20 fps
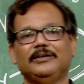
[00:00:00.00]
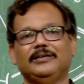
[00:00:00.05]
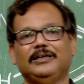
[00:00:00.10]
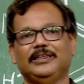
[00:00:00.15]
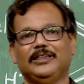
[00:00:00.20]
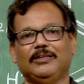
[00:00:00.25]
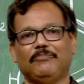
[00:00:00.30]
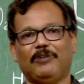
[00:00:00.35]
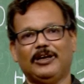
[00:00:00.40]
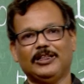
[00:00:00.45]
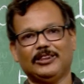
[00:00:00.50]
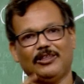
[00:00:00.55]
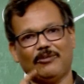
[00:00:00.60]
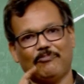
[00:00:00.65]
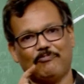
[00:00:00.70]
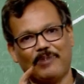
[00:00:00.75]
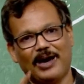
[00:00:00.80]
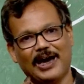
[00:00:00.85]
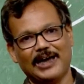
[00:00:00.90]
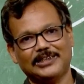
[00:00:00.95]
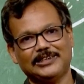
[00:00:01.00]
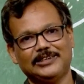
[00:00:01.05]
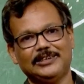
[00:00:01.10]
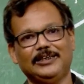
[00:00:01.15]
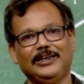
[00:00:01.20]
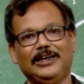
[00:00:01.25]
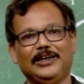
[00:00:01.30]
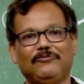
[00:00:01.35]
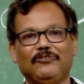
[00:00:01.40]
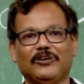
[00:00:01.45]
In the month of March,
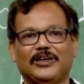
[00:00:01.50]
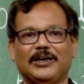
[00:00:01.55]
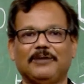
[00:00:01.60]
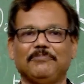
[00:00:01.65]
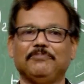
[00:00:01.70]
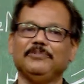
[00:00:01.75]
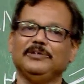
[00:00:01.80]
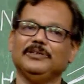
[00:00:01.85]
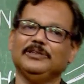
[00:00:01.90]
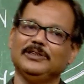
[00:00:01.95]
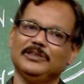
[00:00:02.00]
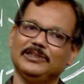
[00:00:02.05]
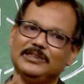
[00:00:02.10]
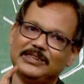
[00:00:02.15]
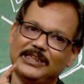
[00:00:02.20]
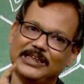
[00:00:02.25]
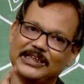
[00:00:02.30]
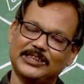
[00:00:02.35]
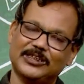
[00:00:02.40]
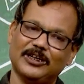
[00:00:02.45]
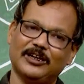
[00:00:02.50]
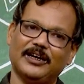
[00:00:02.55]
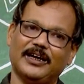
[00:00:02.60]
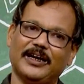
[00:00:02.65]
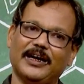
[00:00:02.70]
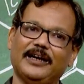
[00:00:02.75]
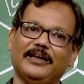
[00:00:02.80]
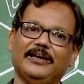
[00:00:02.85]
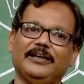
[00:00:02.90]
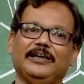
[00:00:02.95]
it became
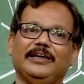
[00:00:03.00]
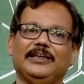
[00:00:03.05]
600.